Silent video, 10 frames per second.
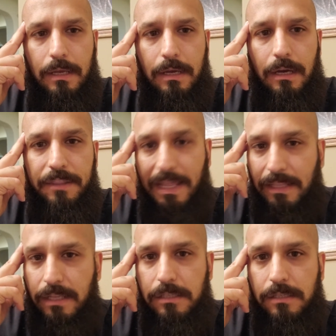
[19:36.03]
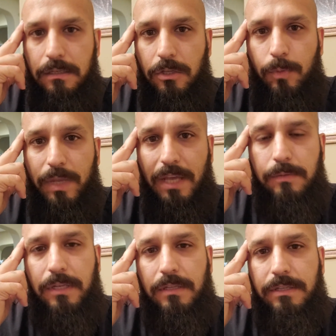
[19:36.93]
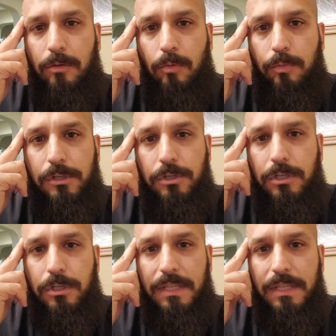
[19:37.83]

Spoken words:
That leads to UBS to be in a terrible position,